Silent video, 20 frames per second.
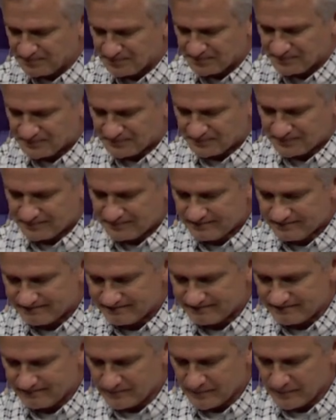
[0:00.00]

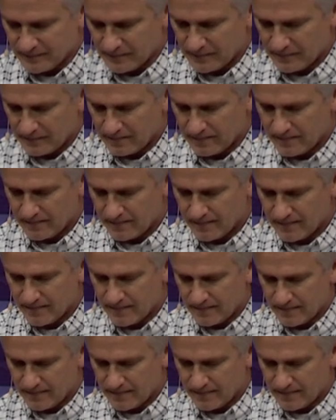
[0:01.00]
Nothing is said.